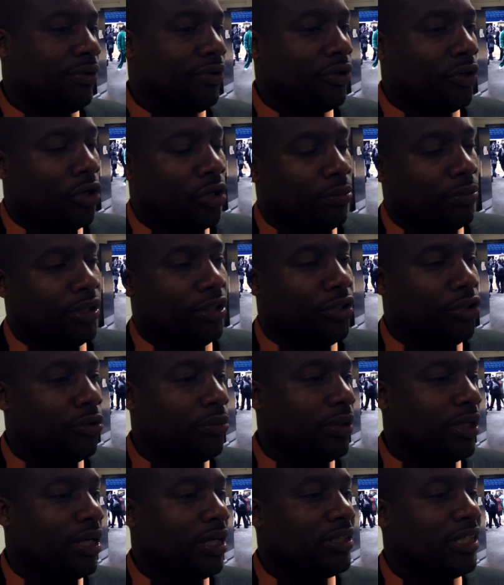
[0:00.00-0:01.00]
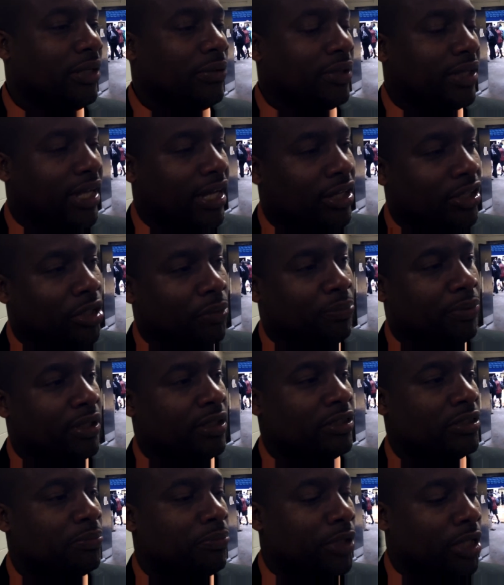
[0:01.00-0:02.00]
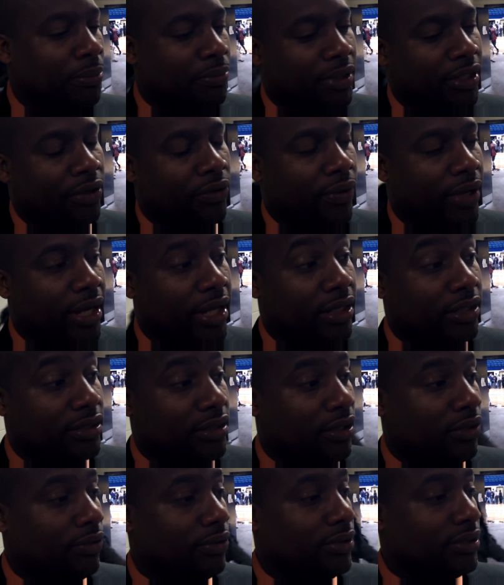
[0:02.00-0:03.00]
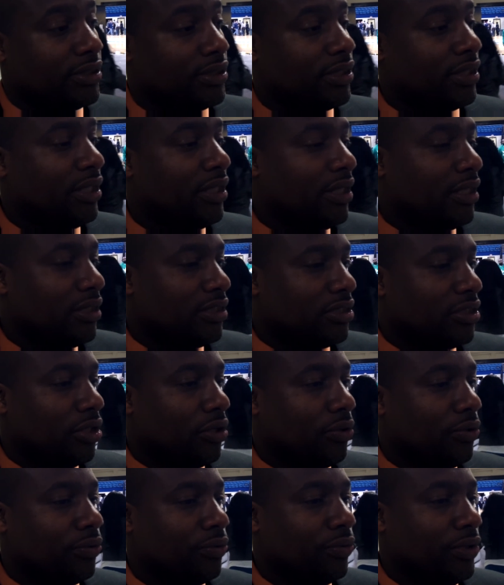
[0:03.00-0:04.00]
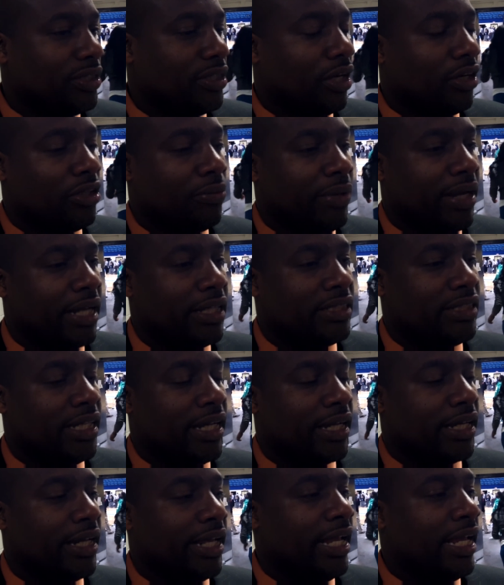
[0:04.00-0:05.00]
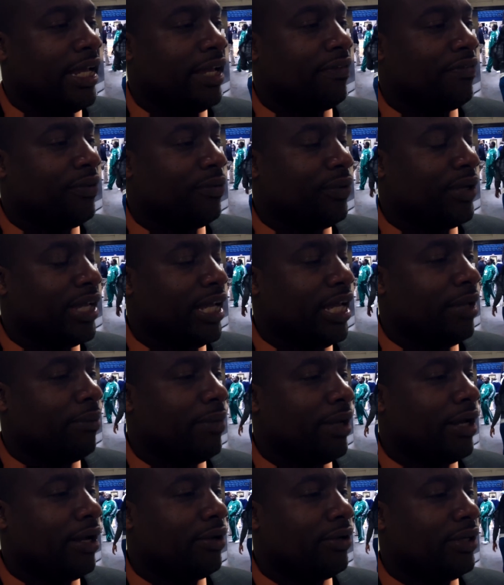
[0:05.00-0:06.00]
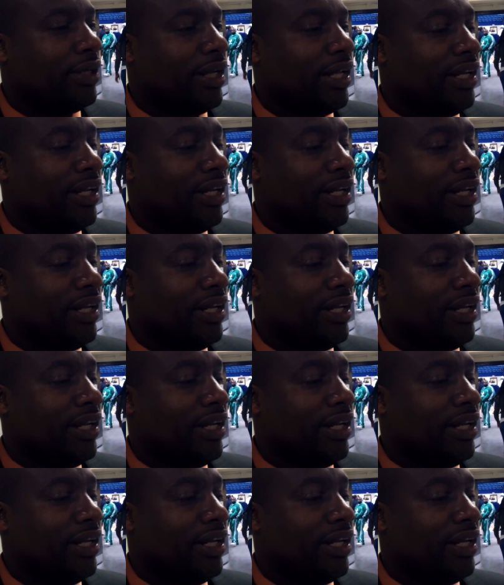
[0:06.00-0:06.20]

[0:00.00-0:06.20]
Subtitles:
normally do, because they were kind of up in us, bumping and grinding on us. So we talked about the second half, and we came out,